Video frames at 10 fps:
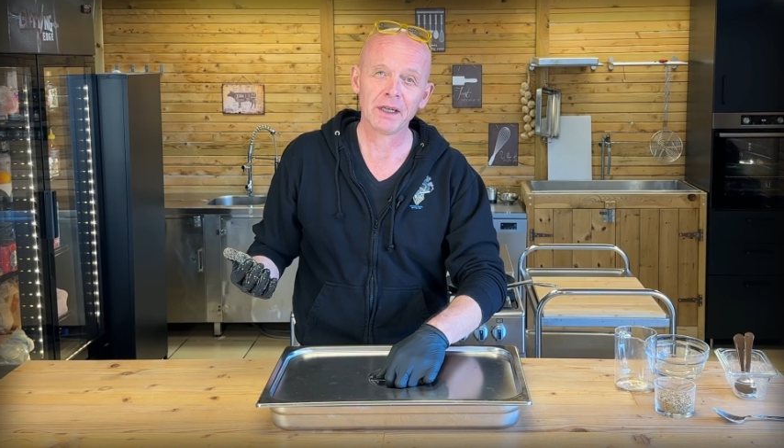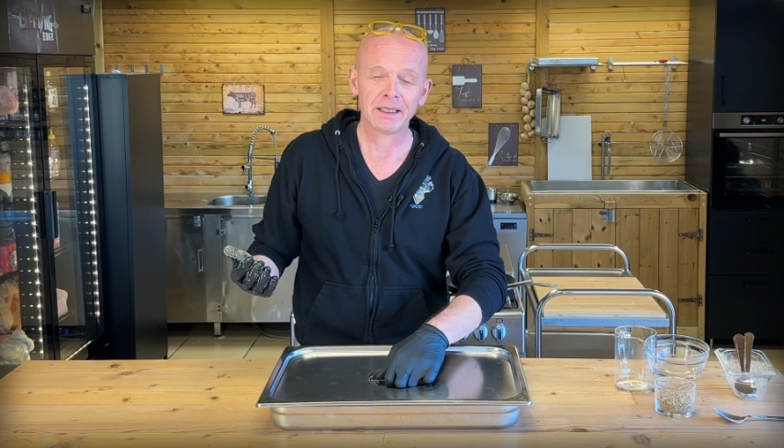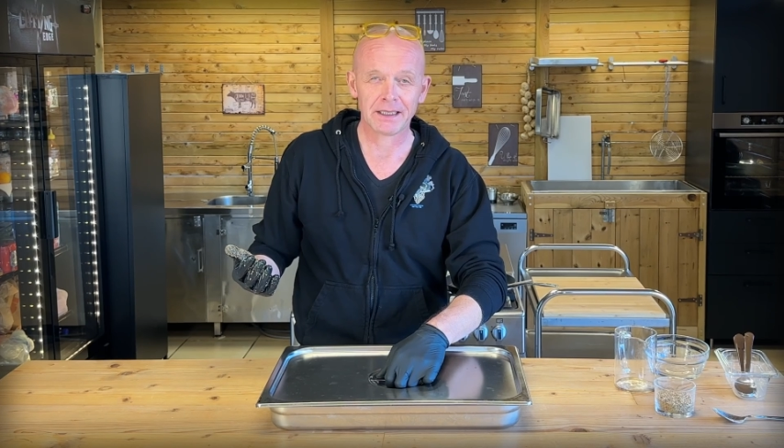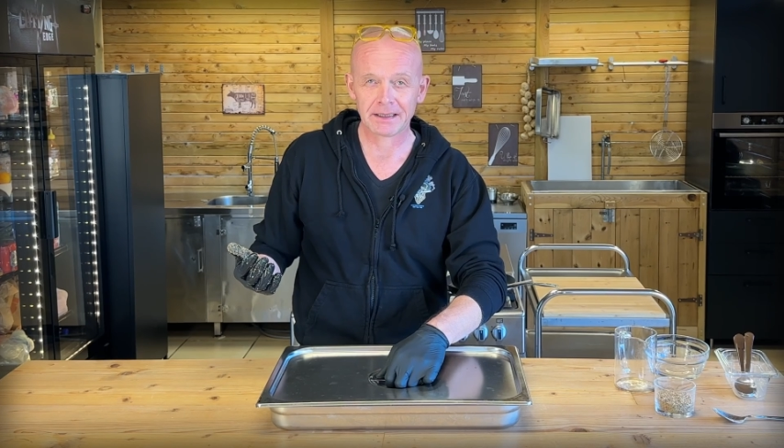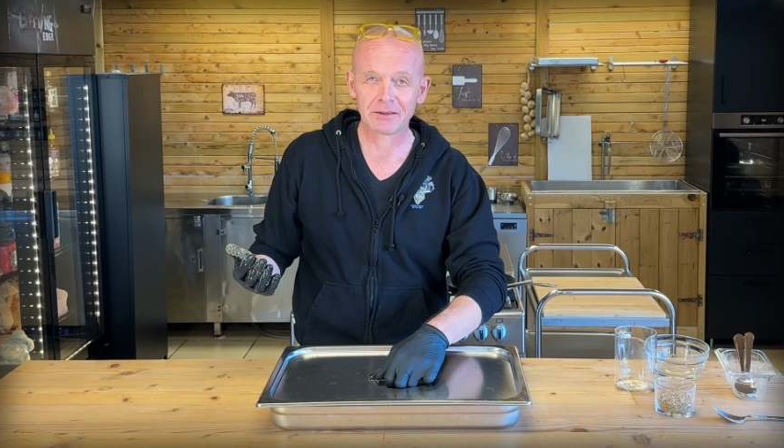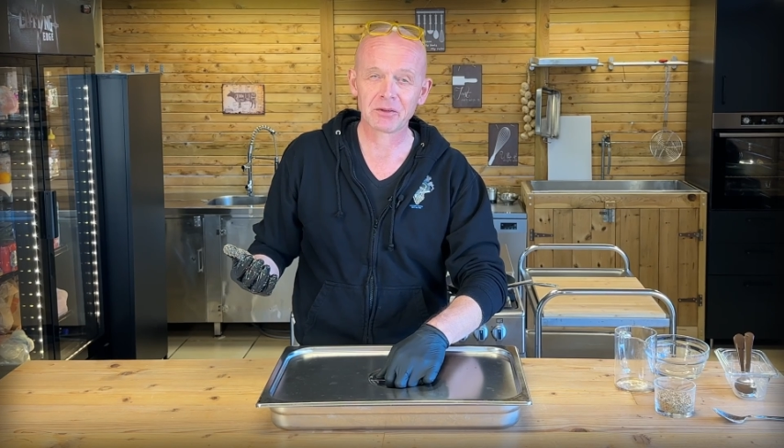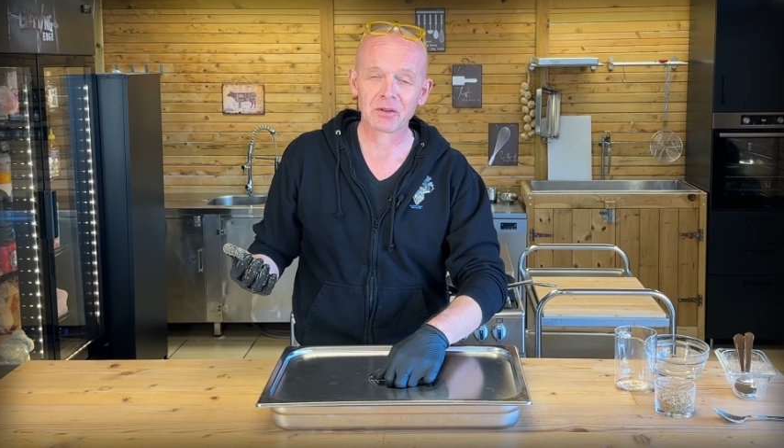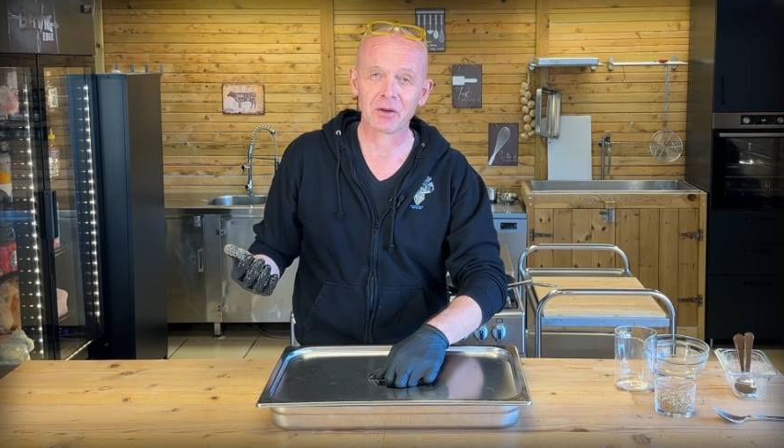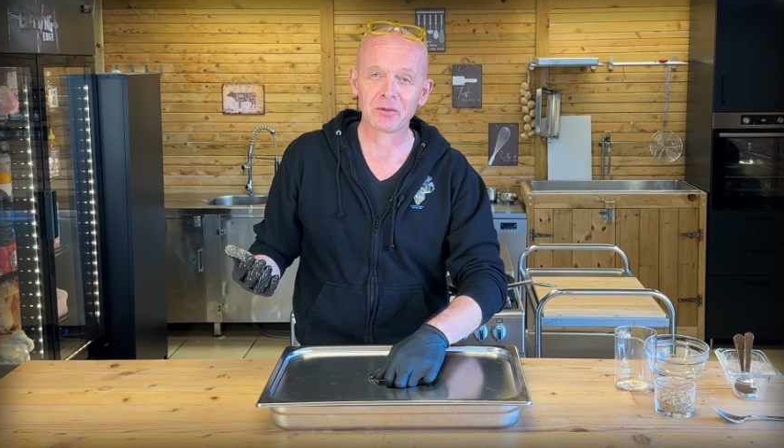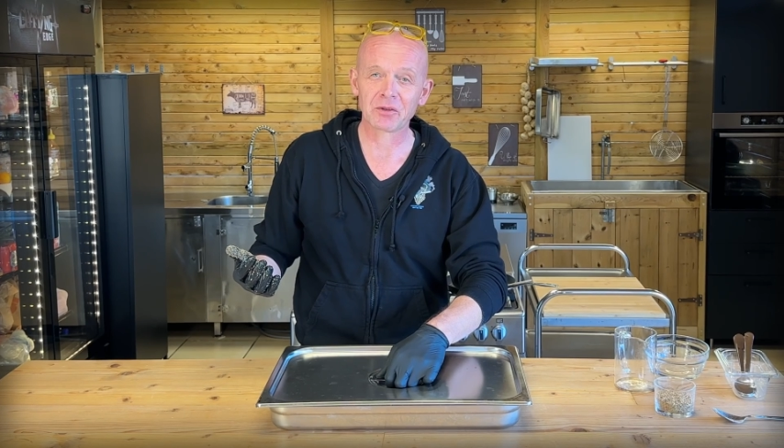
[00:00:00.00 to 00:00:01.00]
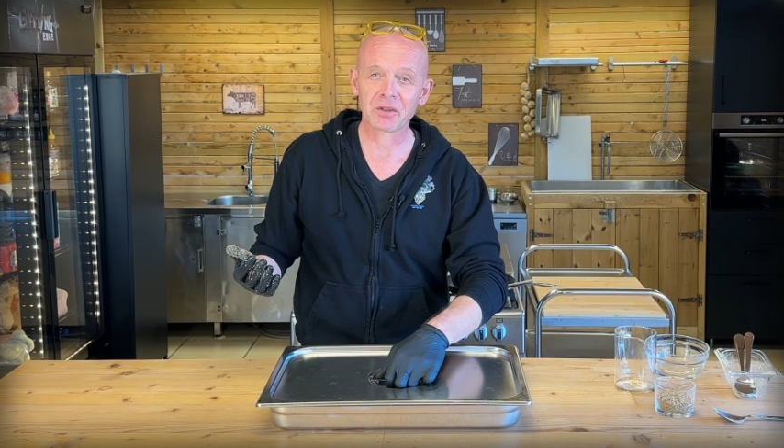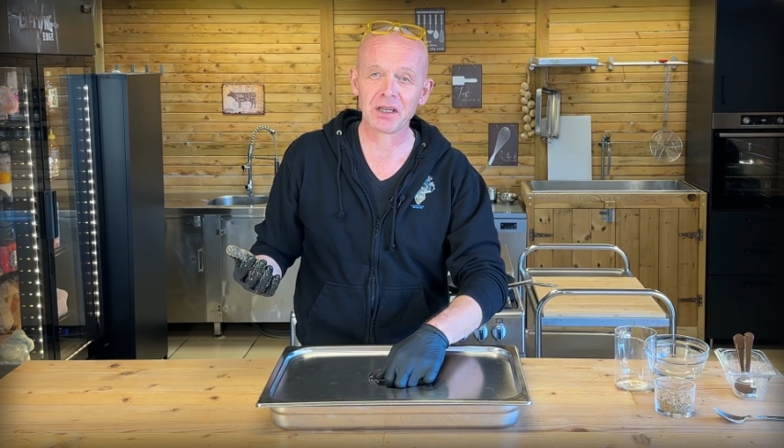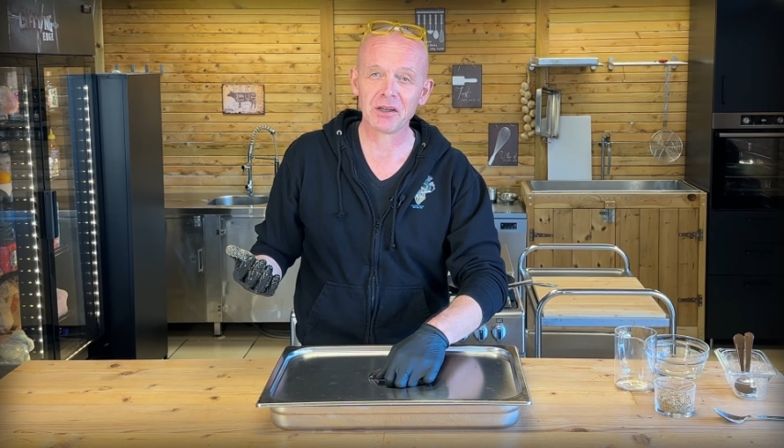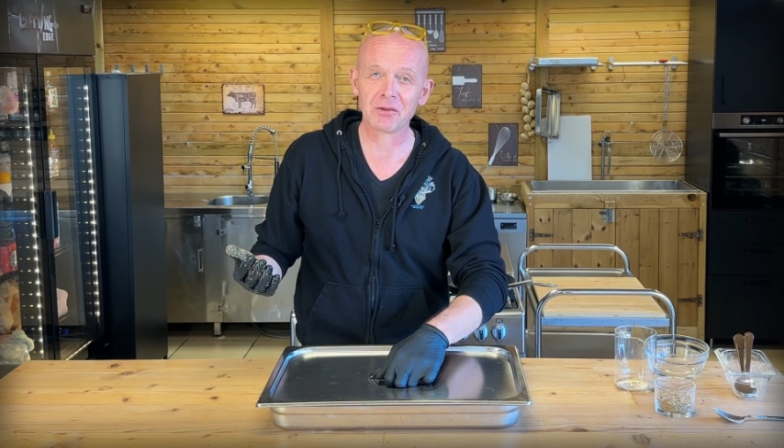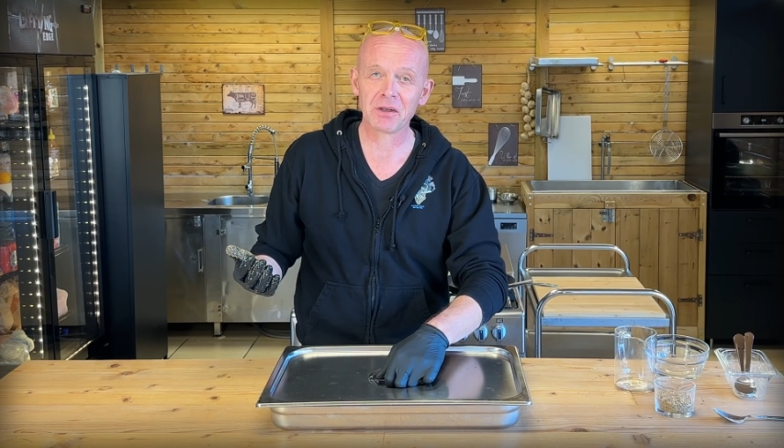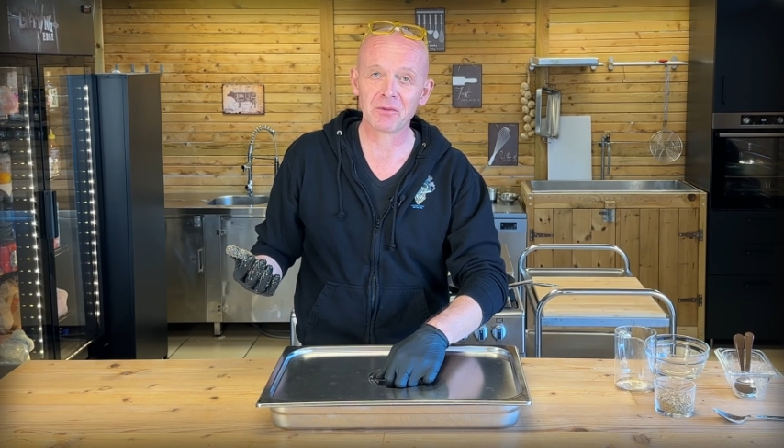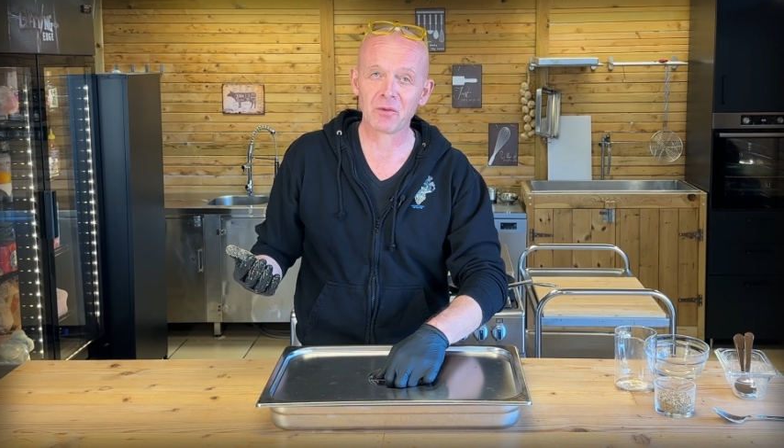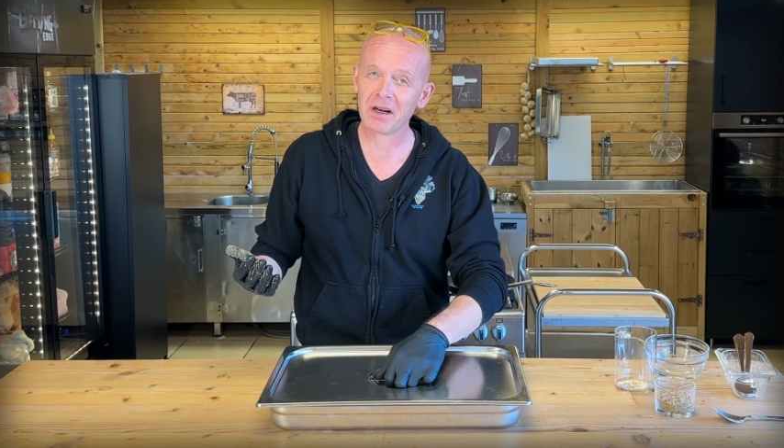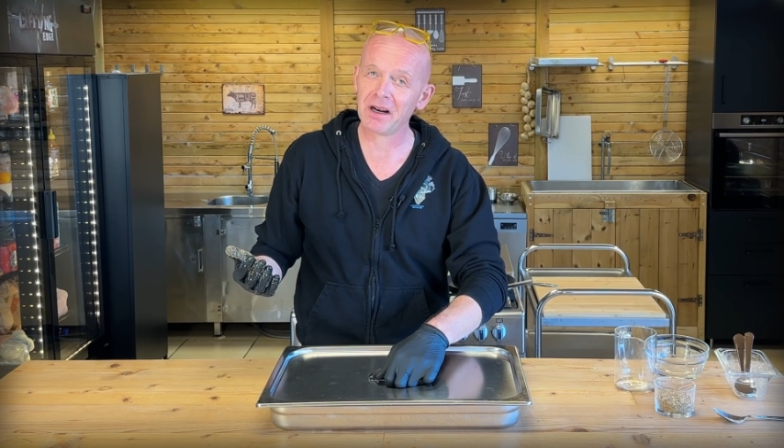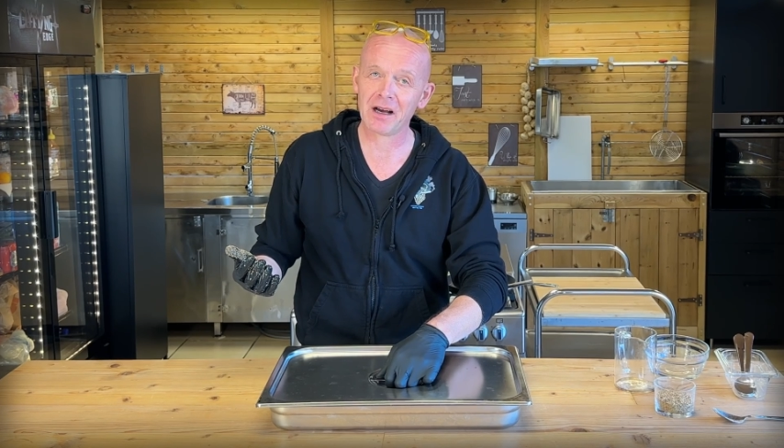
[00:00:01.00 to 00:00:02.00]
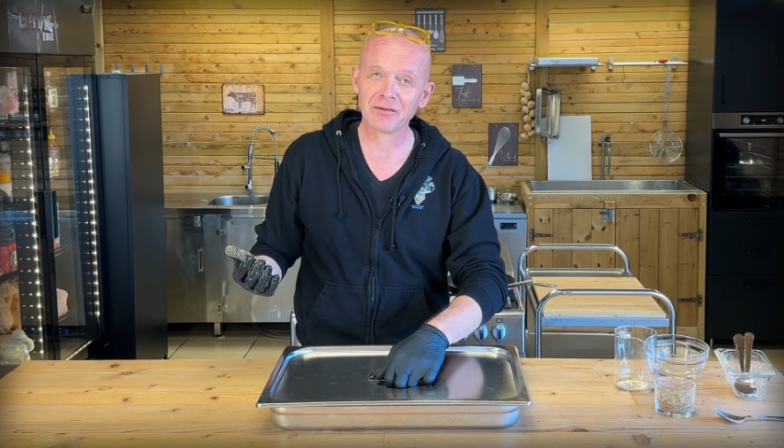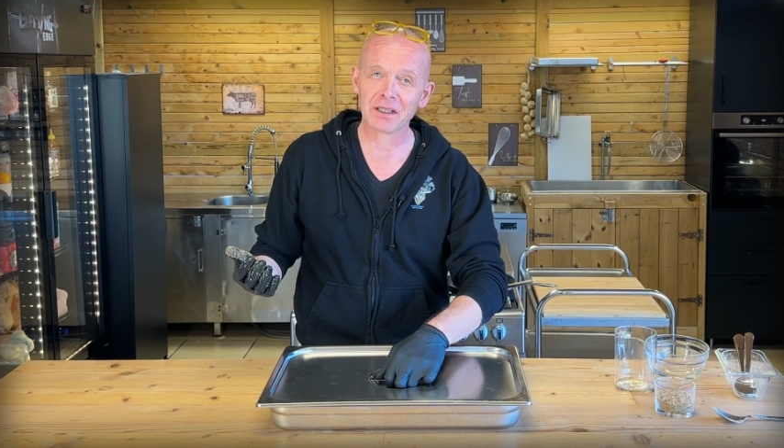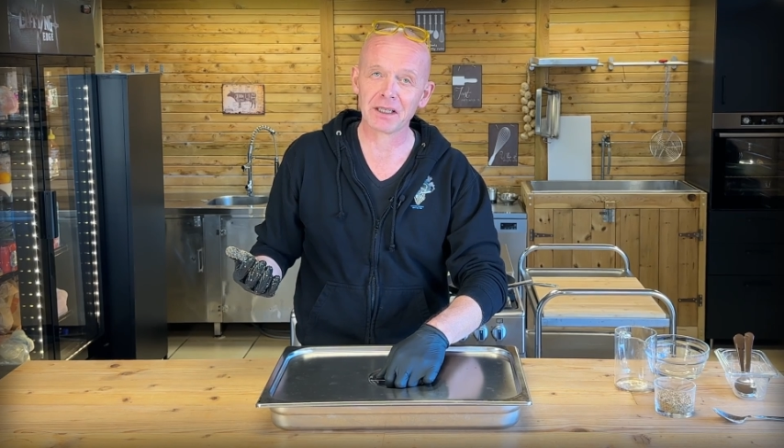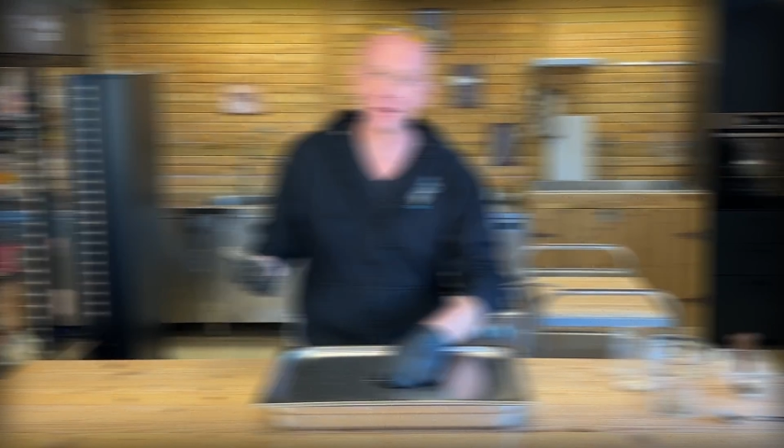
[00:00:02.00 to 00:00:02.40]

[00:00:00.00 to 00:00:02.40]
And so see you in 1.5 days.